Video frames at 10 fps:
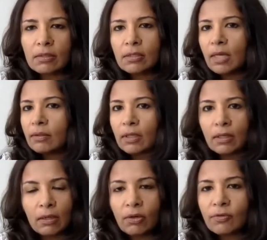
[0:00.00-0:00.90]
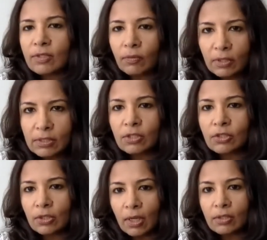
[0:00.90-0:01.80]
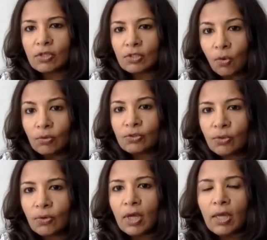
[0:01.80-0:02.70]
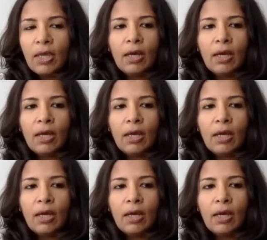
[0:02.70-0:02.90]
certainly I think in a lot of Southeast Asian countries also.